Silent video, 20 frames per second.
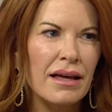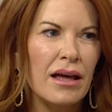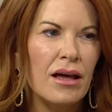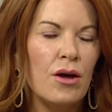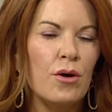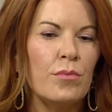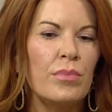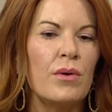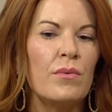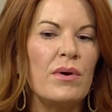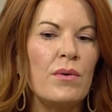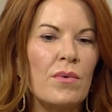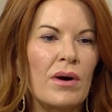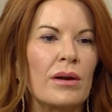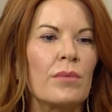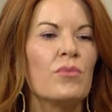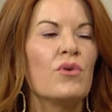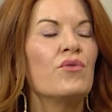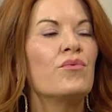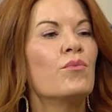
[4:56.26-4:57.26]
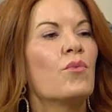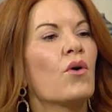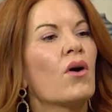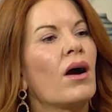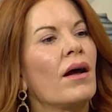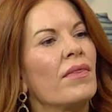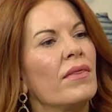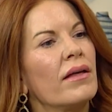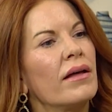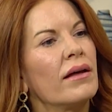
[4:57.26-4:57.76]
Yeah. But we want to move more
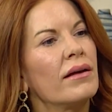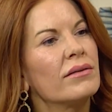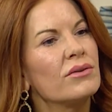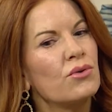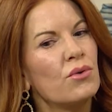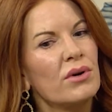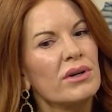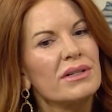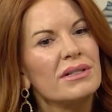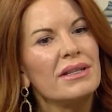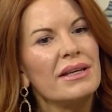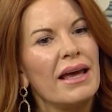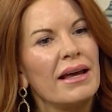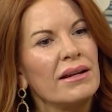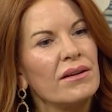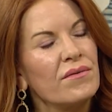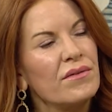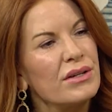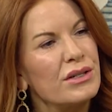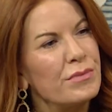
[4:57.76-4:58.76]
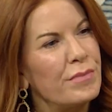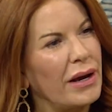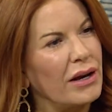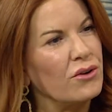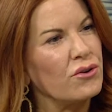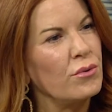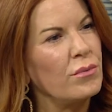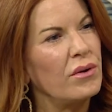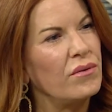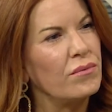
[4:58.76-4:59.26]
on the towards the end of the
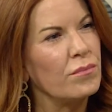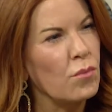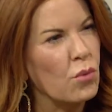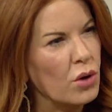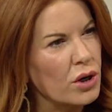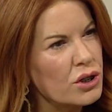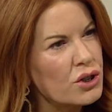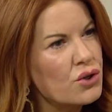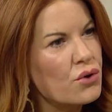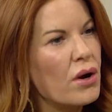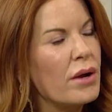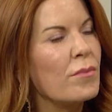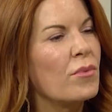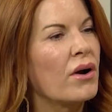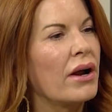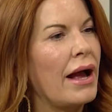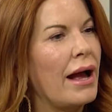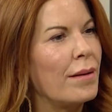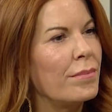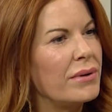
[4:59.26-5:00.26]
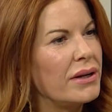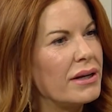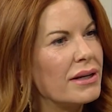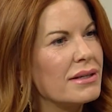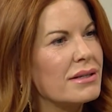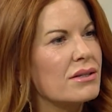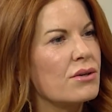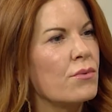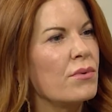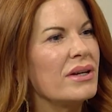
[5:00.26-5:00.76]
spectrum of more joy, more
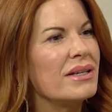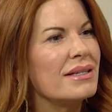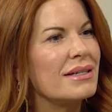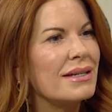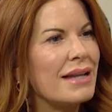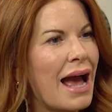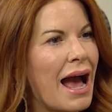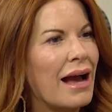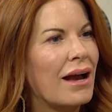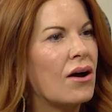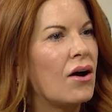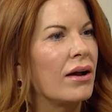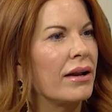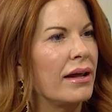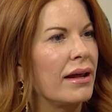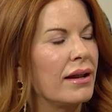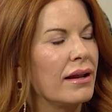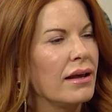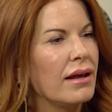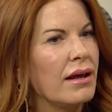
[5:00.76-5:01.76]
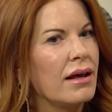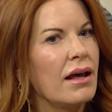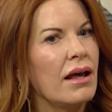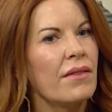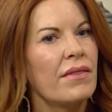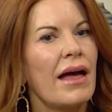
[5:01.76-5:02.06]
happiness. Right. So we snack on it. Right.